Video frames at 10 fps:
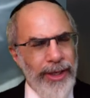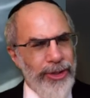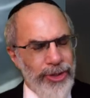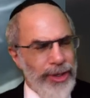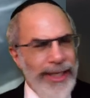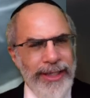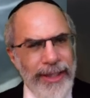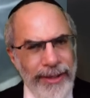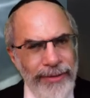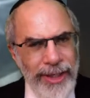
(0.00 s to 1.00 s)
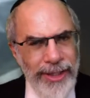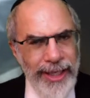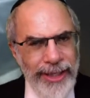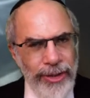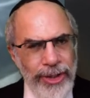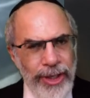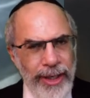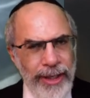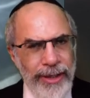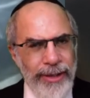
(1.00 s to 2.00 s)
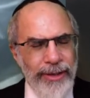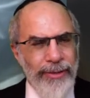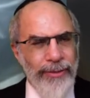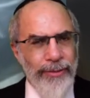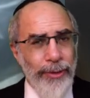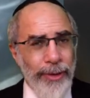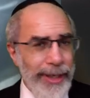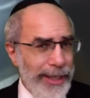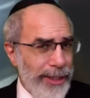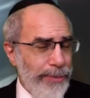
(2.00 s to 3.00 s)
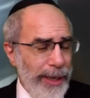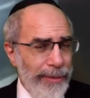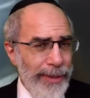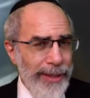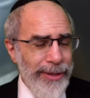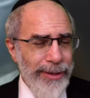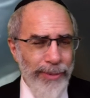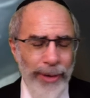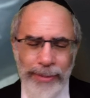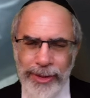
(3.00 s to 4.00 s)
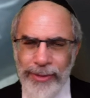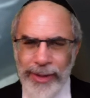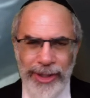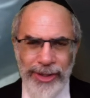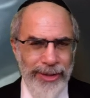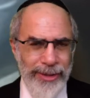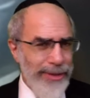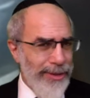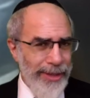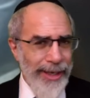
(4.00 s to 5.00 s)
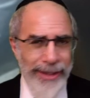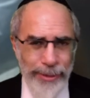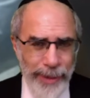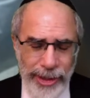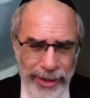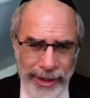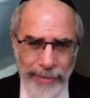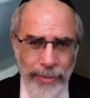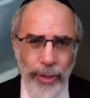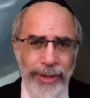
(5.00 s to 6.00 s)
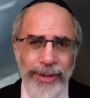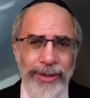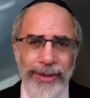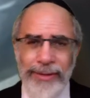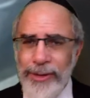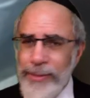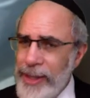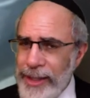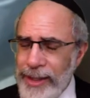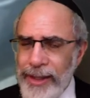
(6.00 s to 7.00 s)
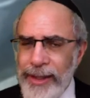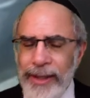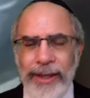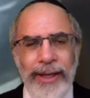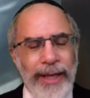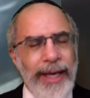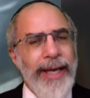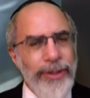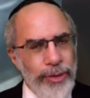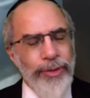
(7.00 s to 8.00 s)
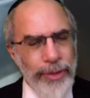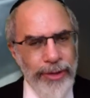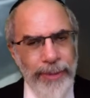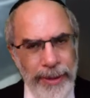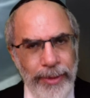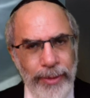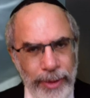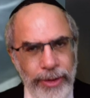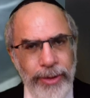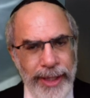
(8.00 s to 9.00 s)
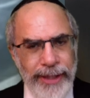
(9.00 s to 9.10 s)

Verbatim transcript: Should I deliver this electric shock for an experiment, the purpose of which is not especially important to me? And two-thirds of people will do it.